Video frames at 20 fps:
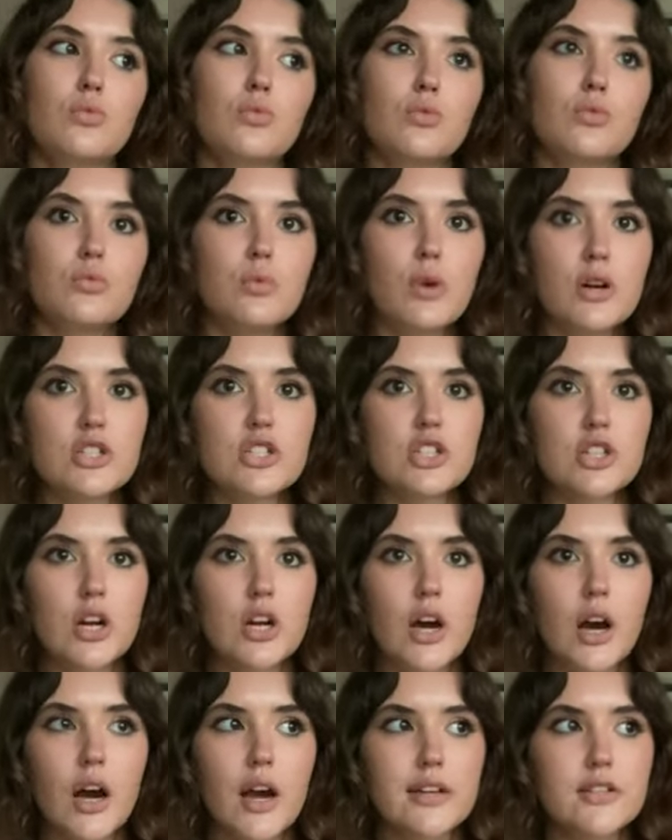which
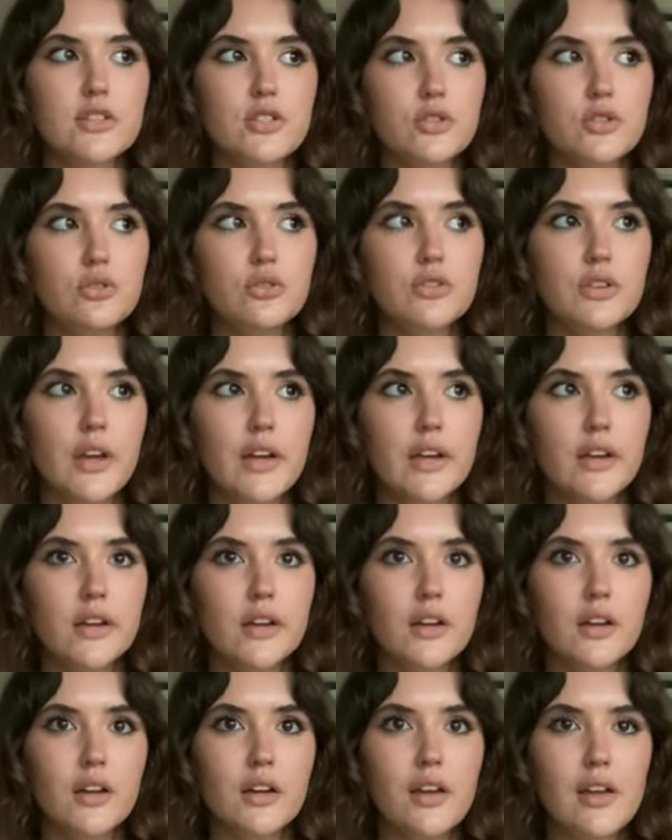I do think